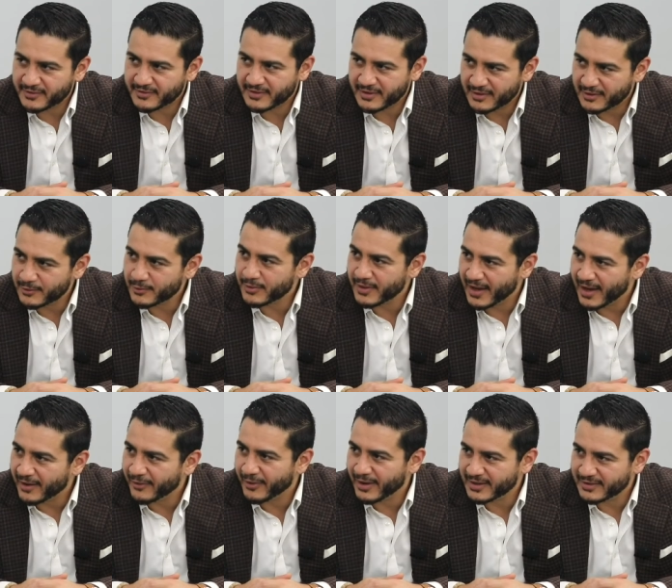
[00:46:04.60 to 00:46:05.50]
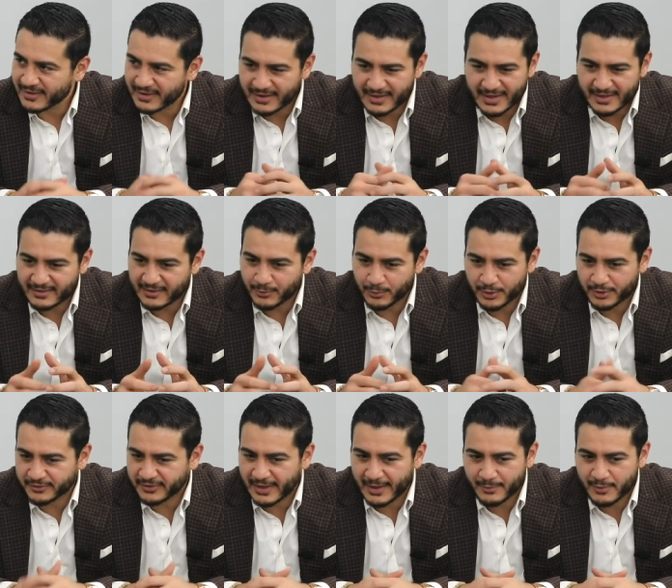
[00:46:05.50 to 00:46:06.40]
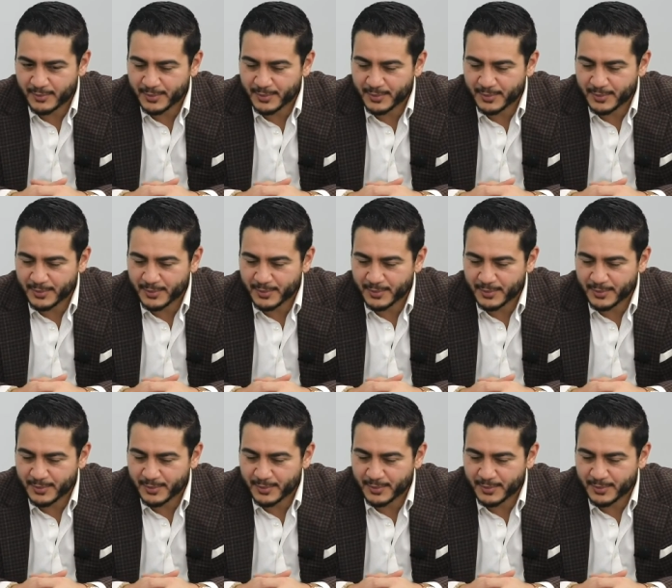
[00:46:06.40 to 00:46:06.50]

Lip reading: us to do that, right? To connect in real time